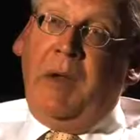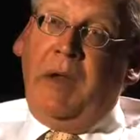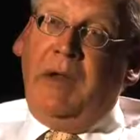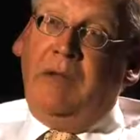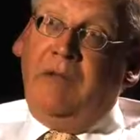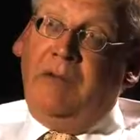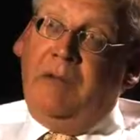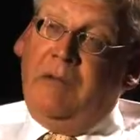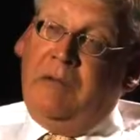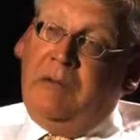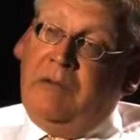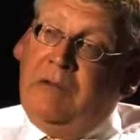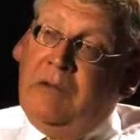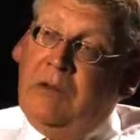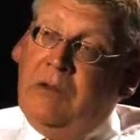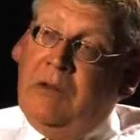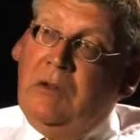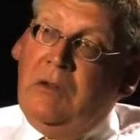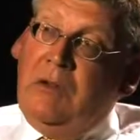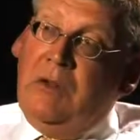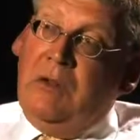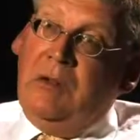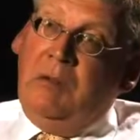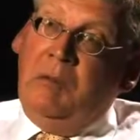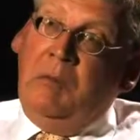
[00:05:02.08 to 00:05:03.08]
basis, you
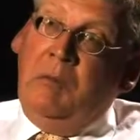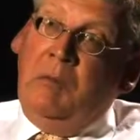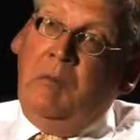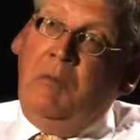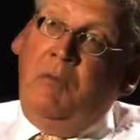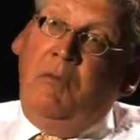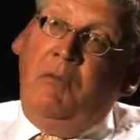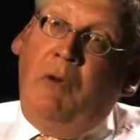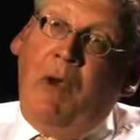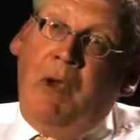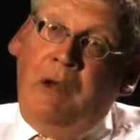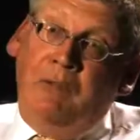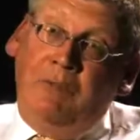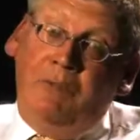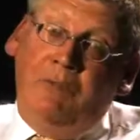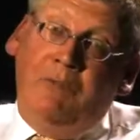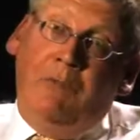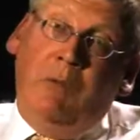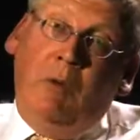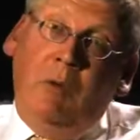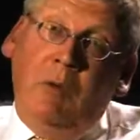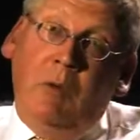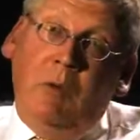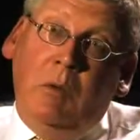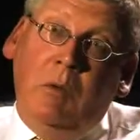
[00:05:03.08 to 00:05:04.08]
can drive
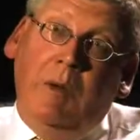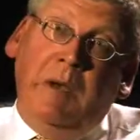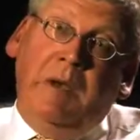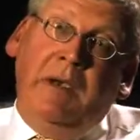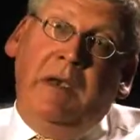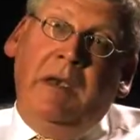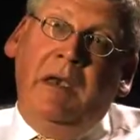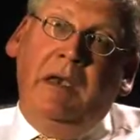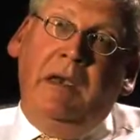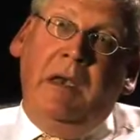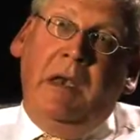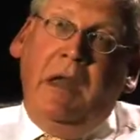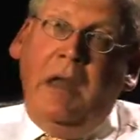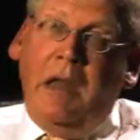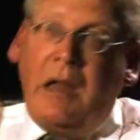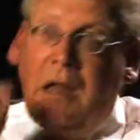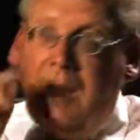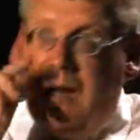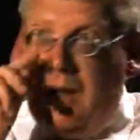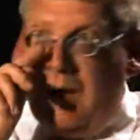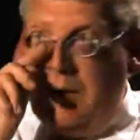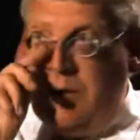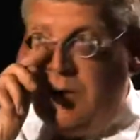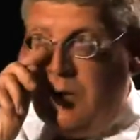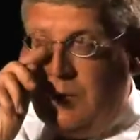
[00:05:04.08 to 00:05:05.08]
forward and,
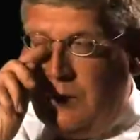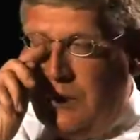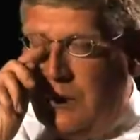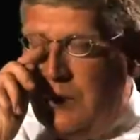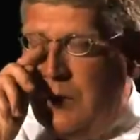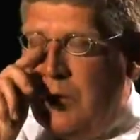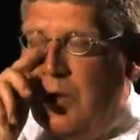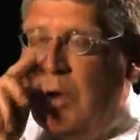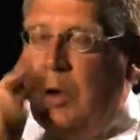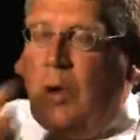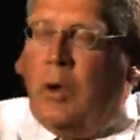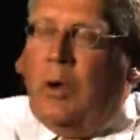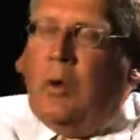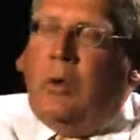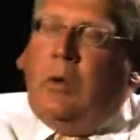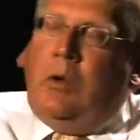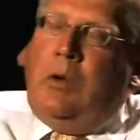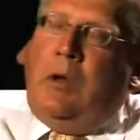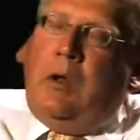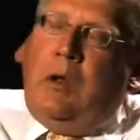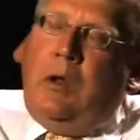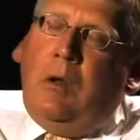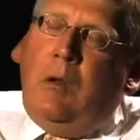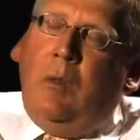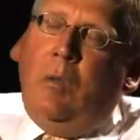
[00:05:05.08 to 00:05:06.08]
and you can know
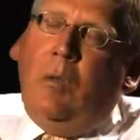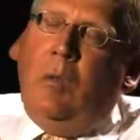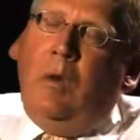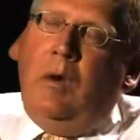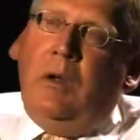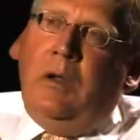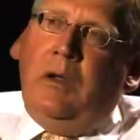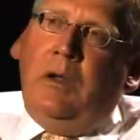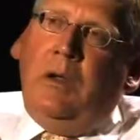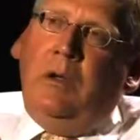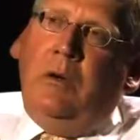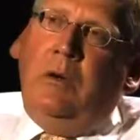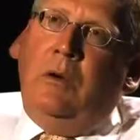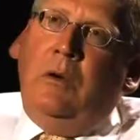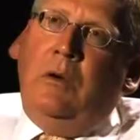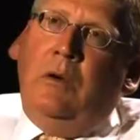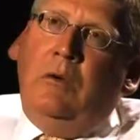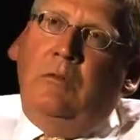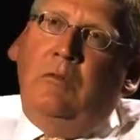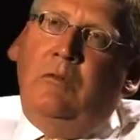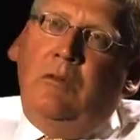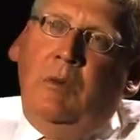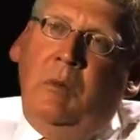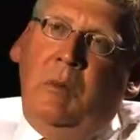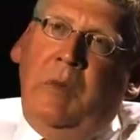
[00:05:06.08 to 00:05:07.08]
what
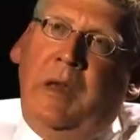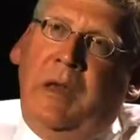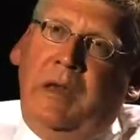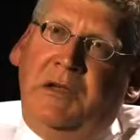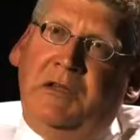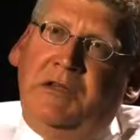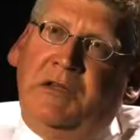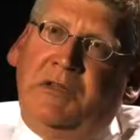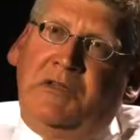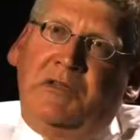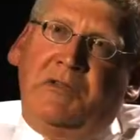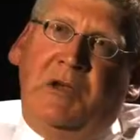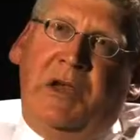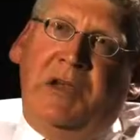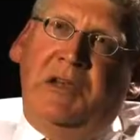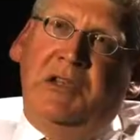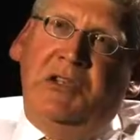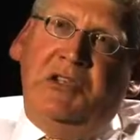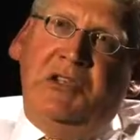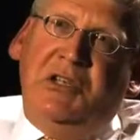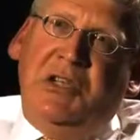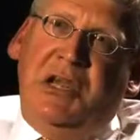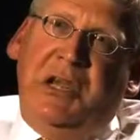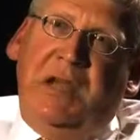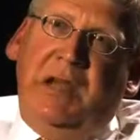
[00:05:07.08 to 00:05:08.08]
your formulation
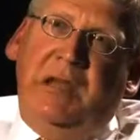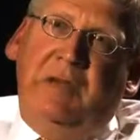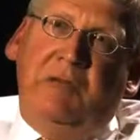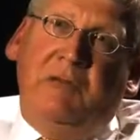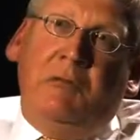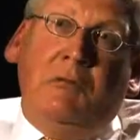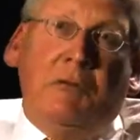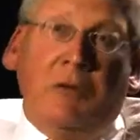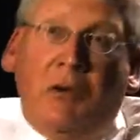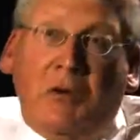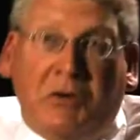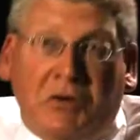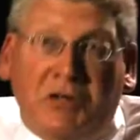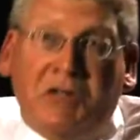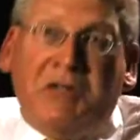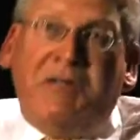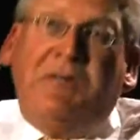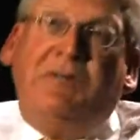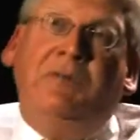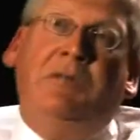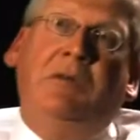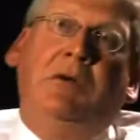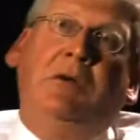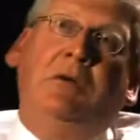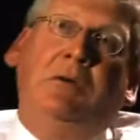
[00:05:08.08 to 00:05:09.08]
strategy is, not just
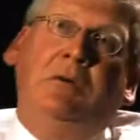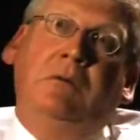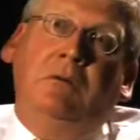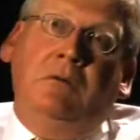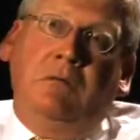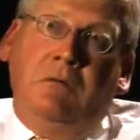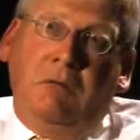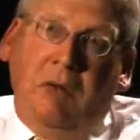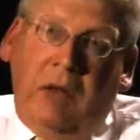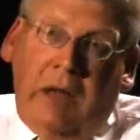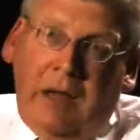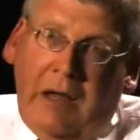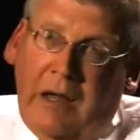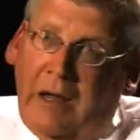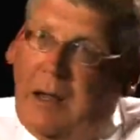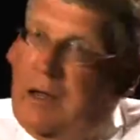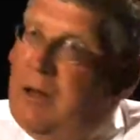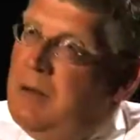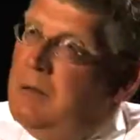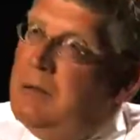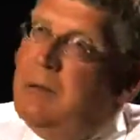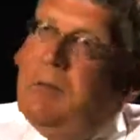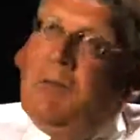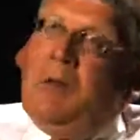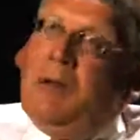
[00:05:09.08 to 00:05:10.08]
for
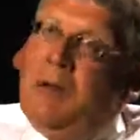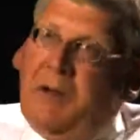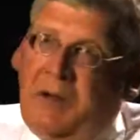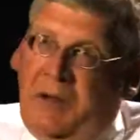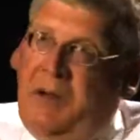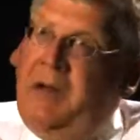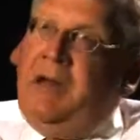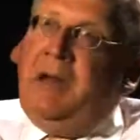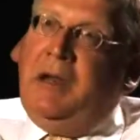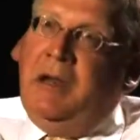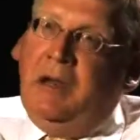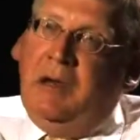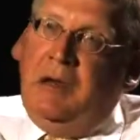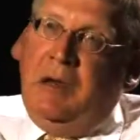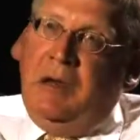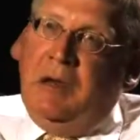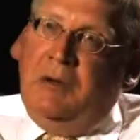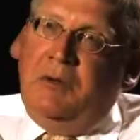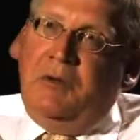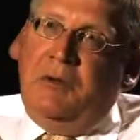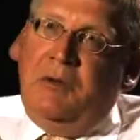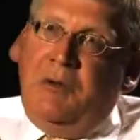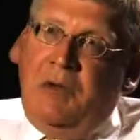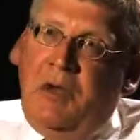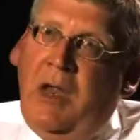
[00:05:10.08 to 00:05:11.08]
um,
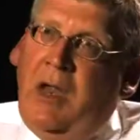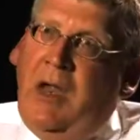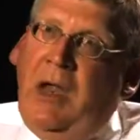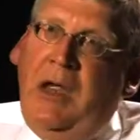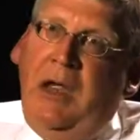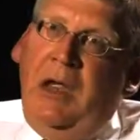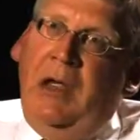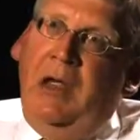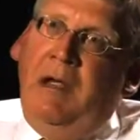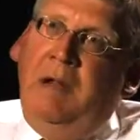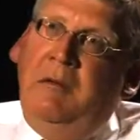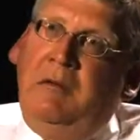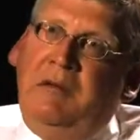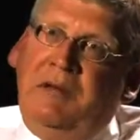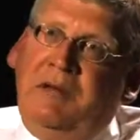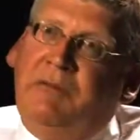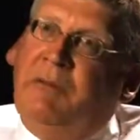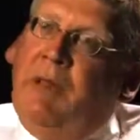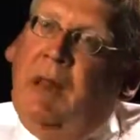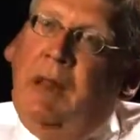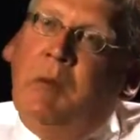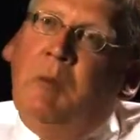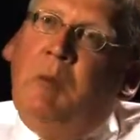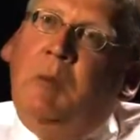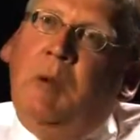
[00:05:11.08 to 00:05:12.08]
clinical uh,
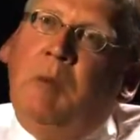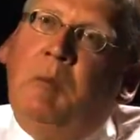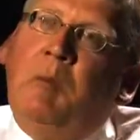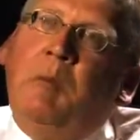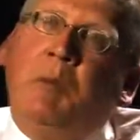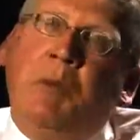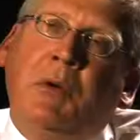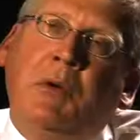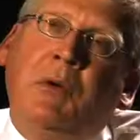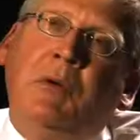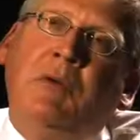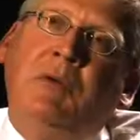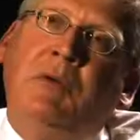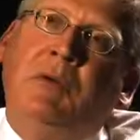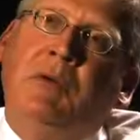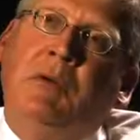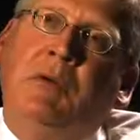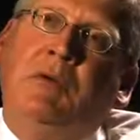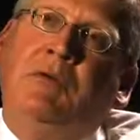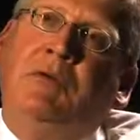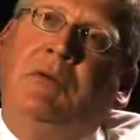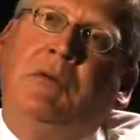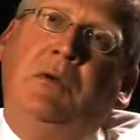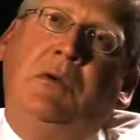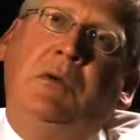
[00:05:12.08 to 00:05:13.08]
development, but
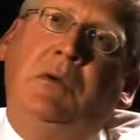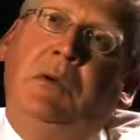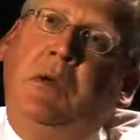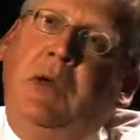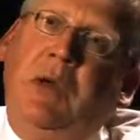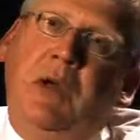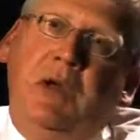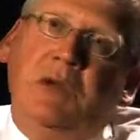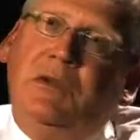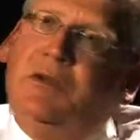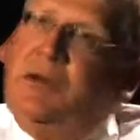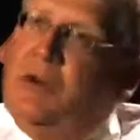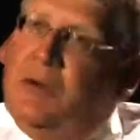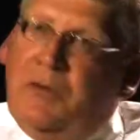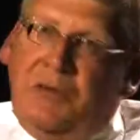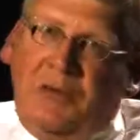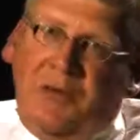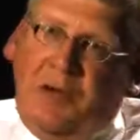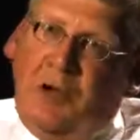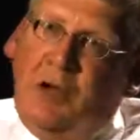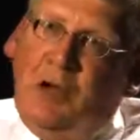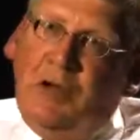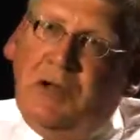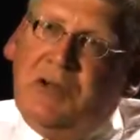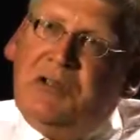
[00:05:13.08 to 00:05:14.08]
also for
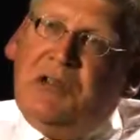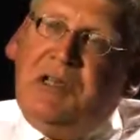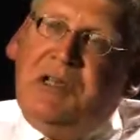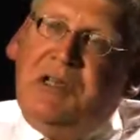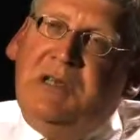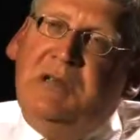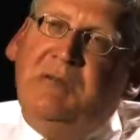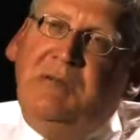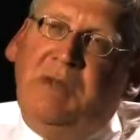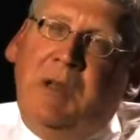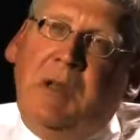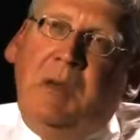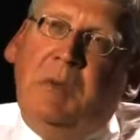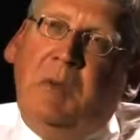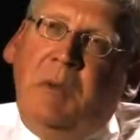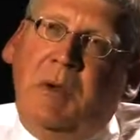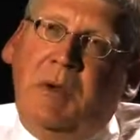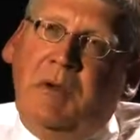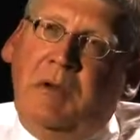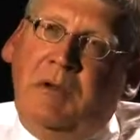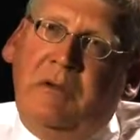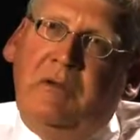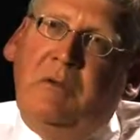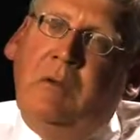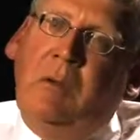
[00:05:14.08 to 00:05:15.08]
toxicology
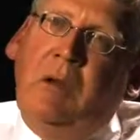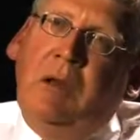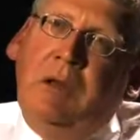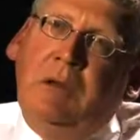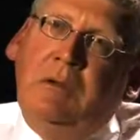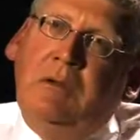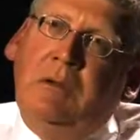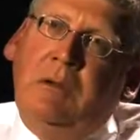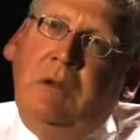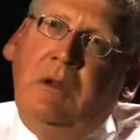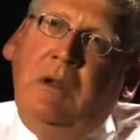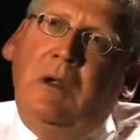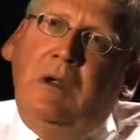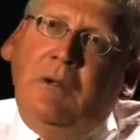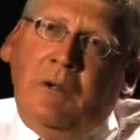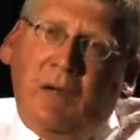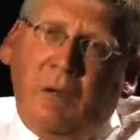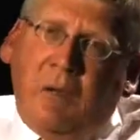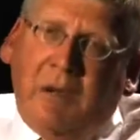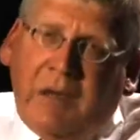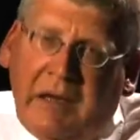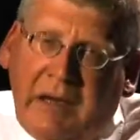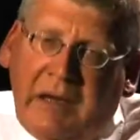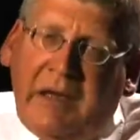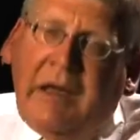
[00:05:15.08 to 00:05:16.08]
development as well. So
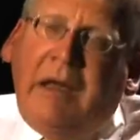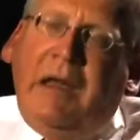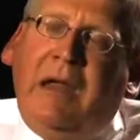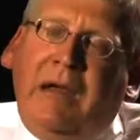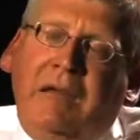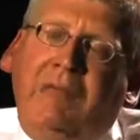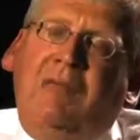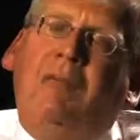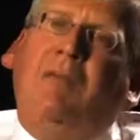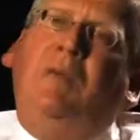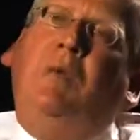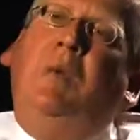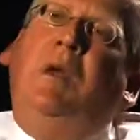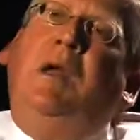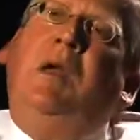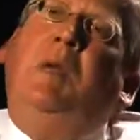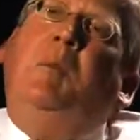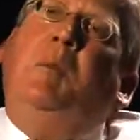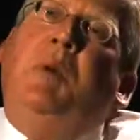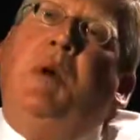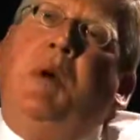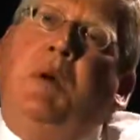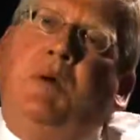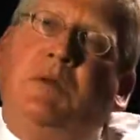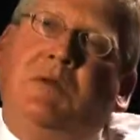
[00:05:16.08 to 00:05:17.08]
it, mm. it's quite a
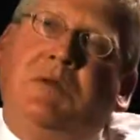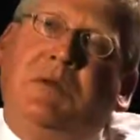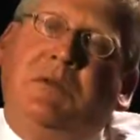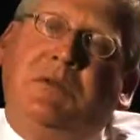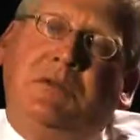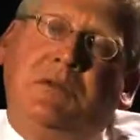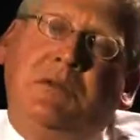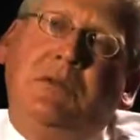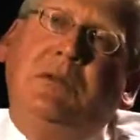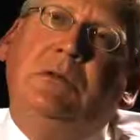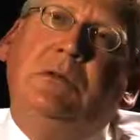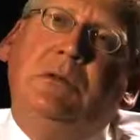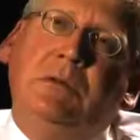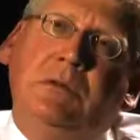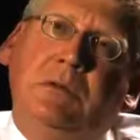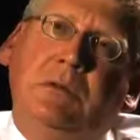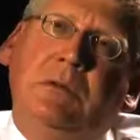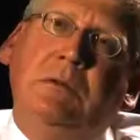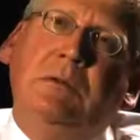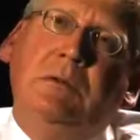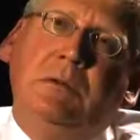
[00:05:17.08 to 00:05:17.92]
powerful tool.